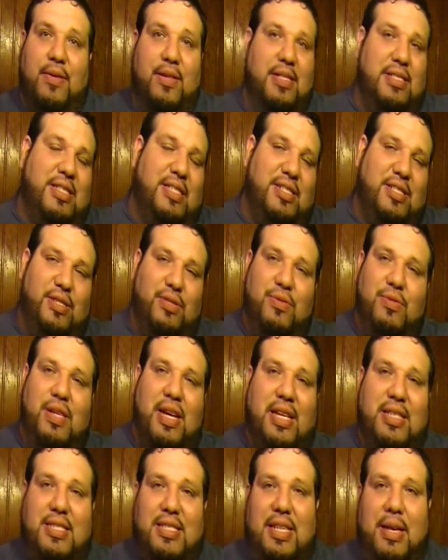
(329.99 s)
because the 2
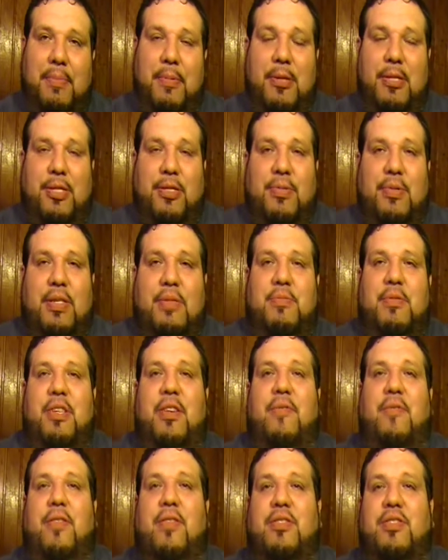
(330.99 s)
classes they put you in when
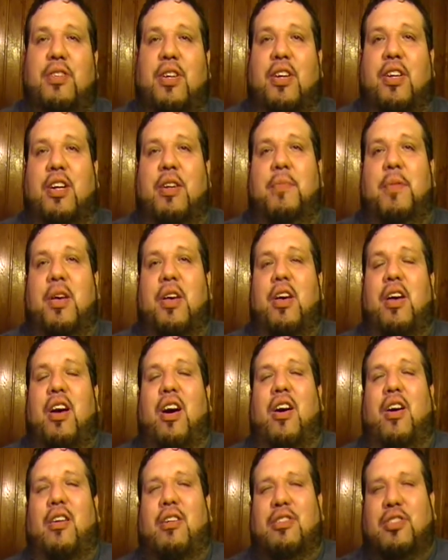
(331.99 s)
you first start up
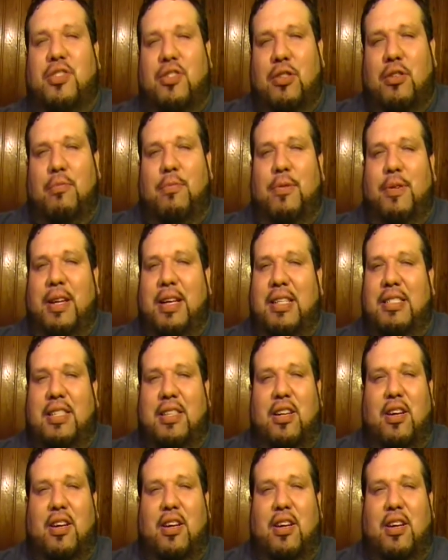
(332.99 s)
are super easy.